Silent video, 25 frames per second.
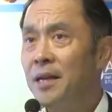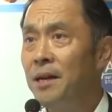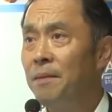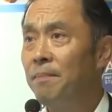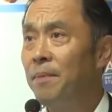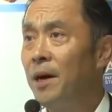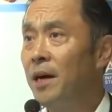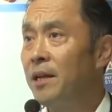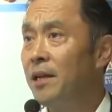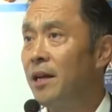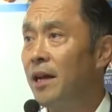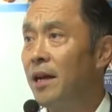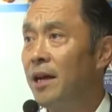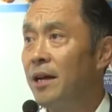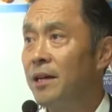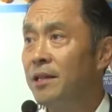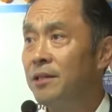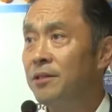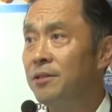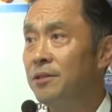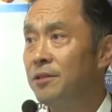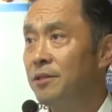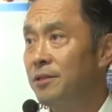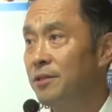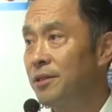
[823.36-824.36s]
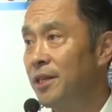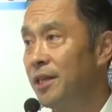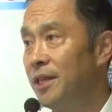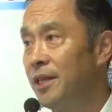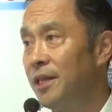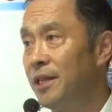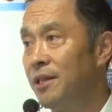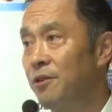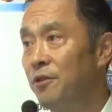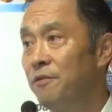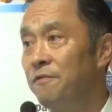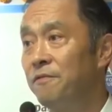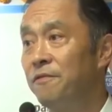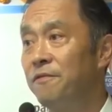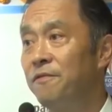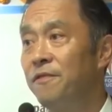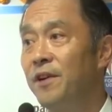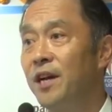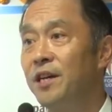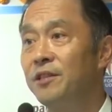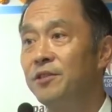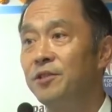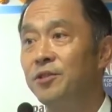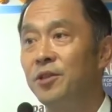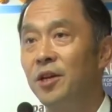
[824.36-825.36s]
But as he
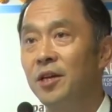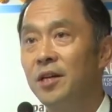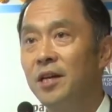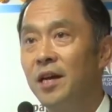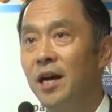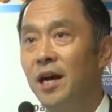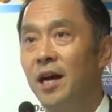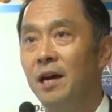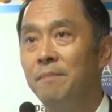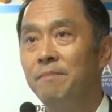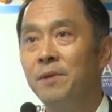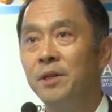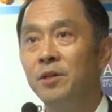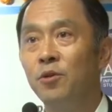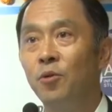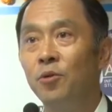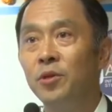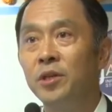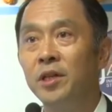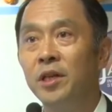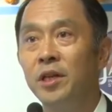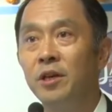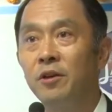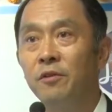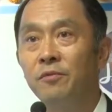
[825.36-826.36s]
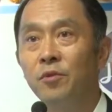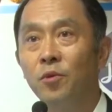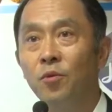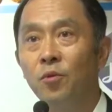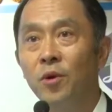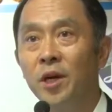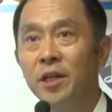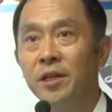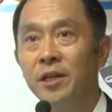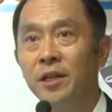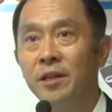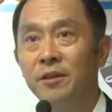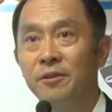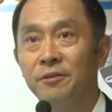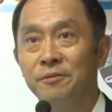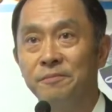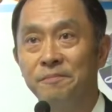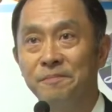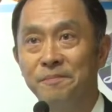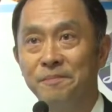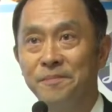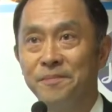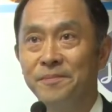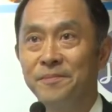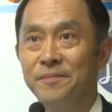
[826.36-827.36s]
confessed, I've been only here for one year.
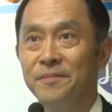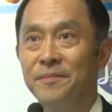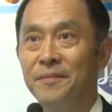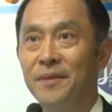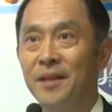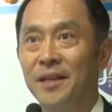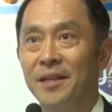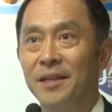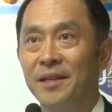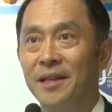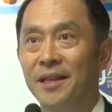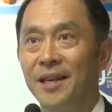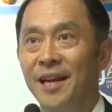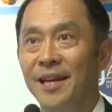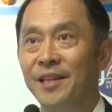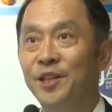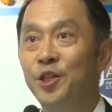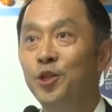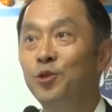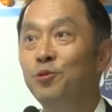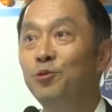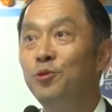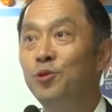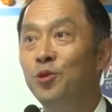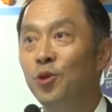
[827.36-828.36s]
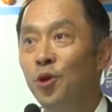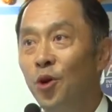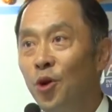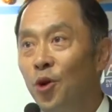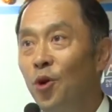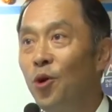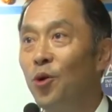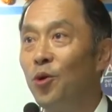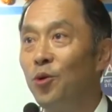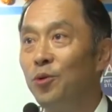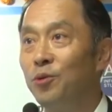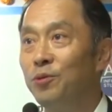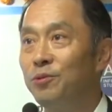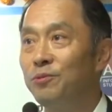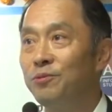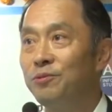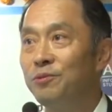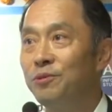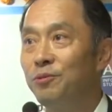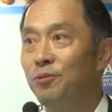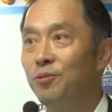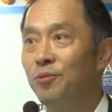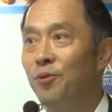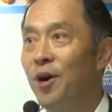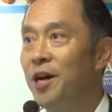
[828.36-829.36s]
And you know,
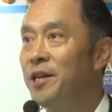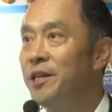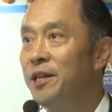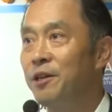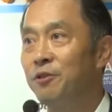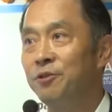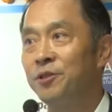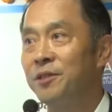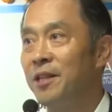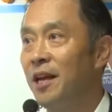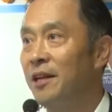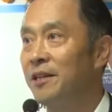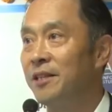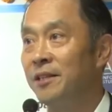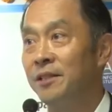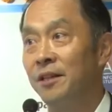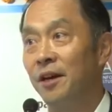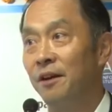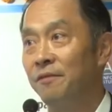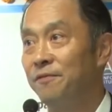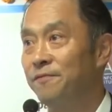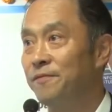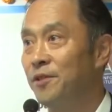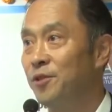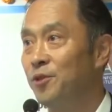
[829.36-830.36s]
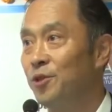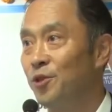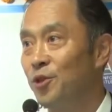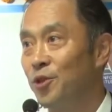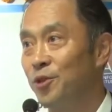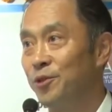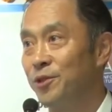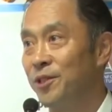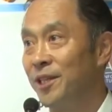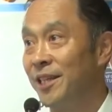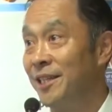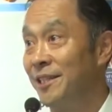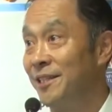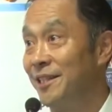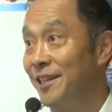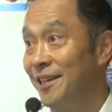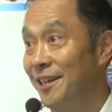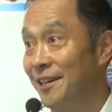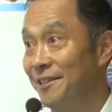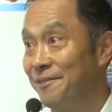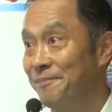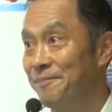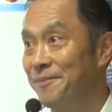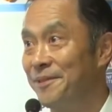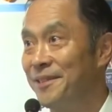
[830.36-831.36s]
one year is not enough to learn
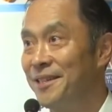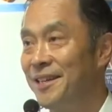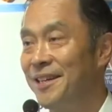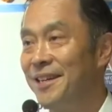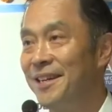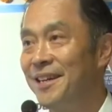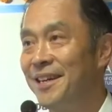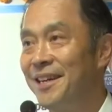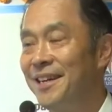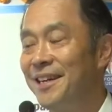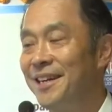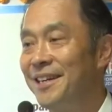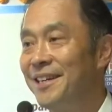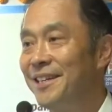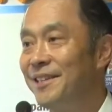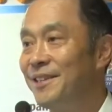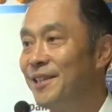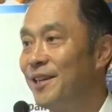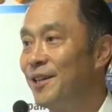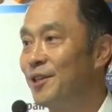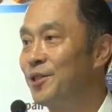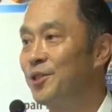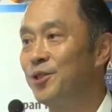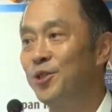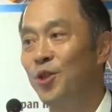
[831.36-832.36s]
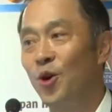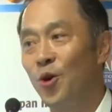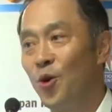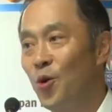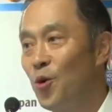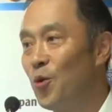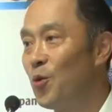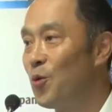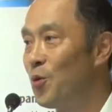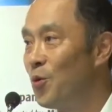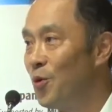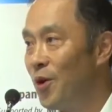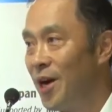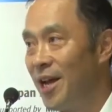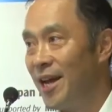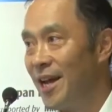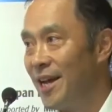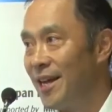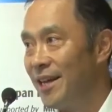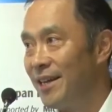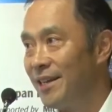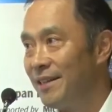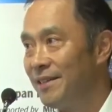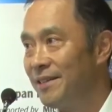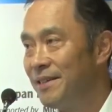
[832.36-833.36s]
India. There's no
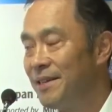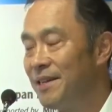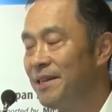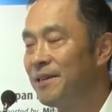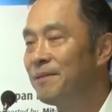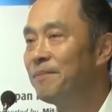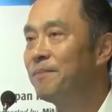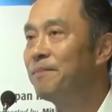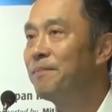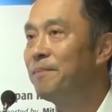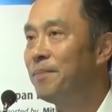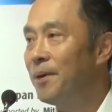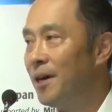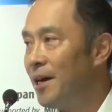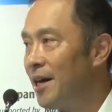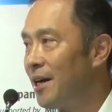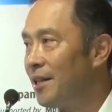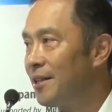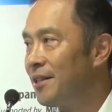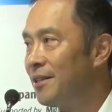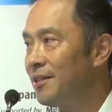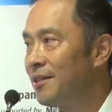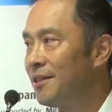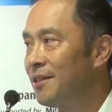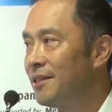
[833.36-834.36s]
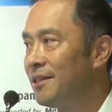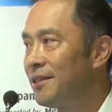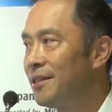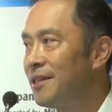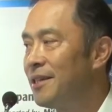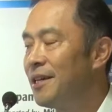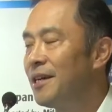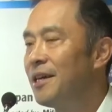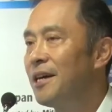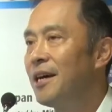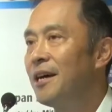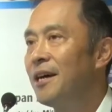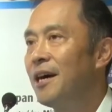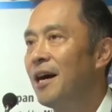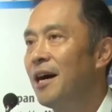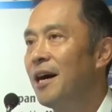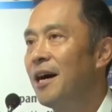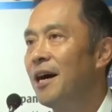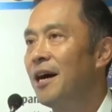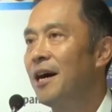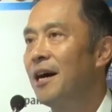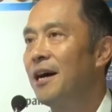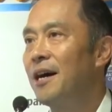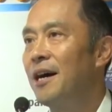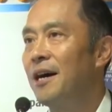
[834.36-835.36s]
way. But
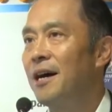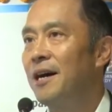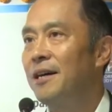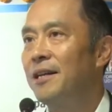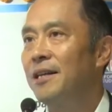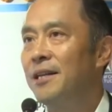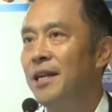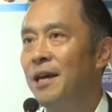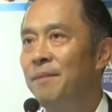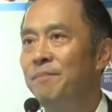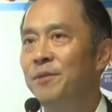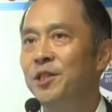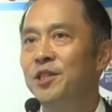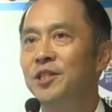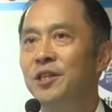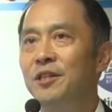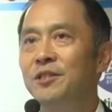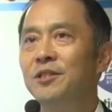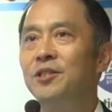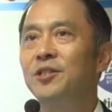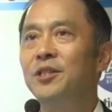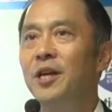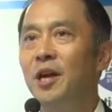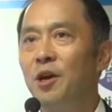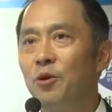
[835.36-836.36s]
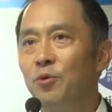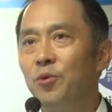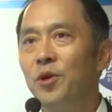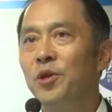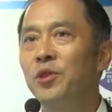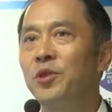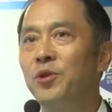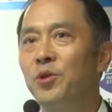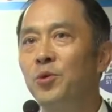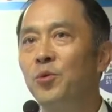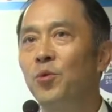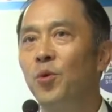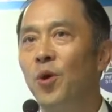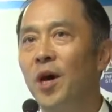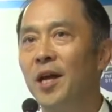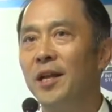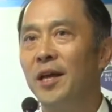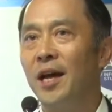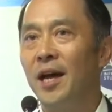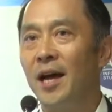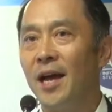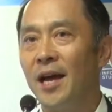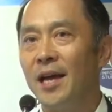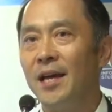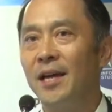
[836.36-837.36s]
uh, let me just share with you what
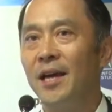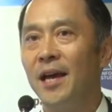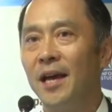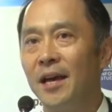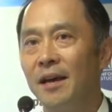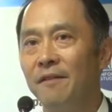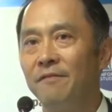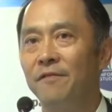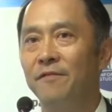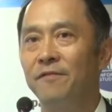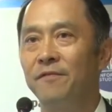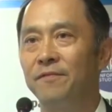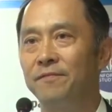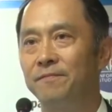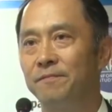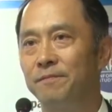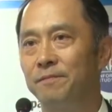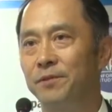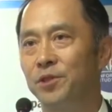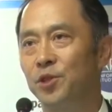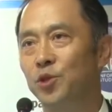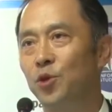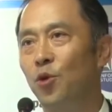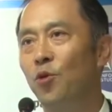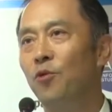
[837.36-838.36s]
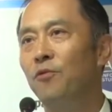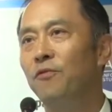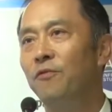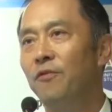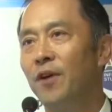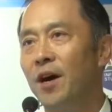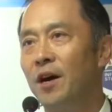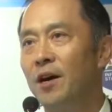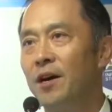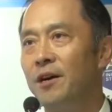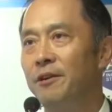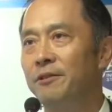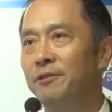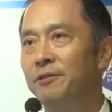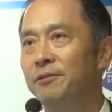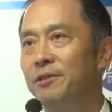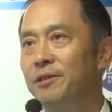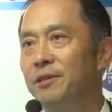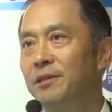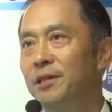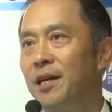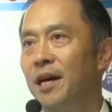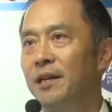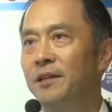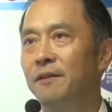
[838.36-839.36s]
I have so far
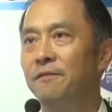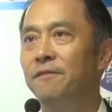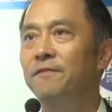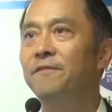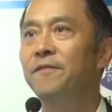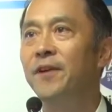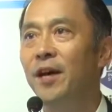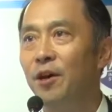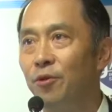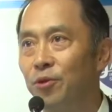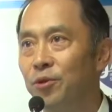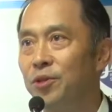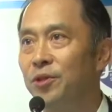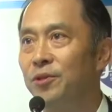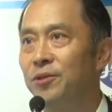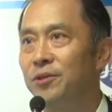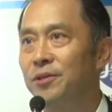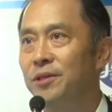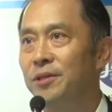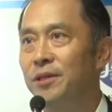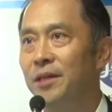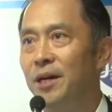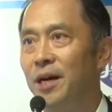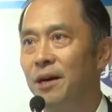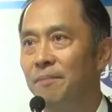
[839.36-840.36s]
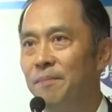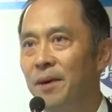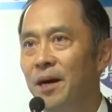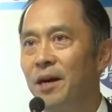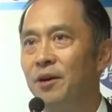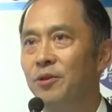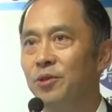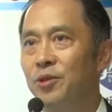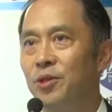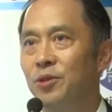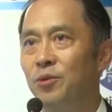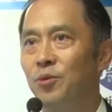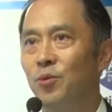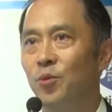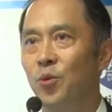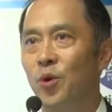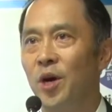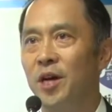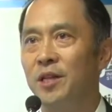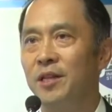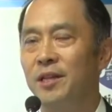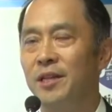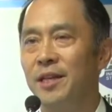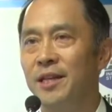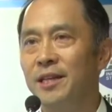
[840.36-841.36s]
kind of felt about
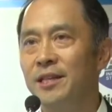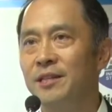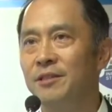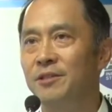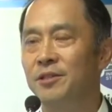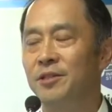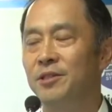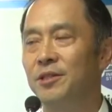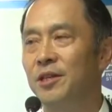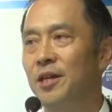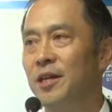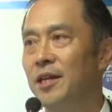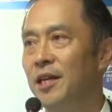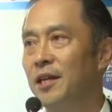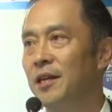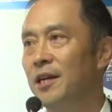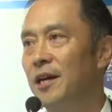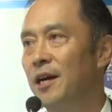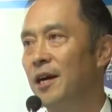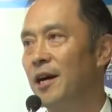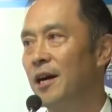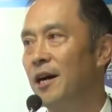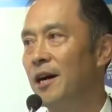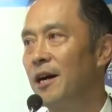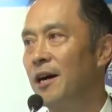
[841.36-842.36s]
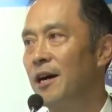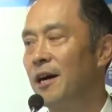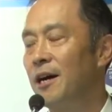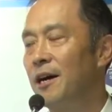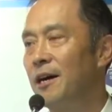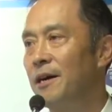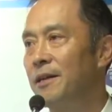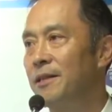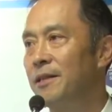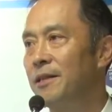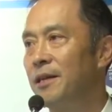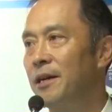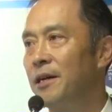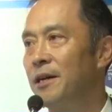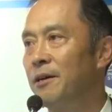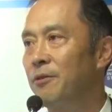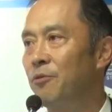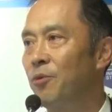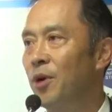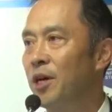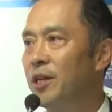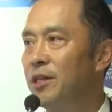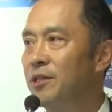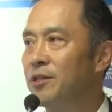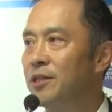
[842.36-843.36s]
what is uh, the,
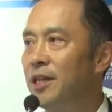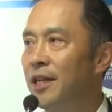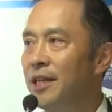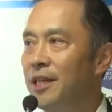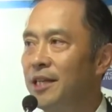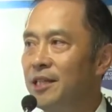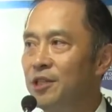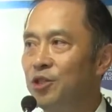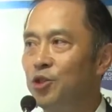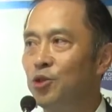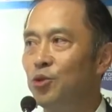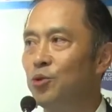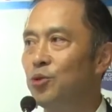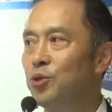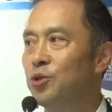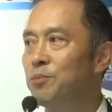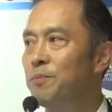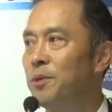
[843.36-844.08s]
what is the issues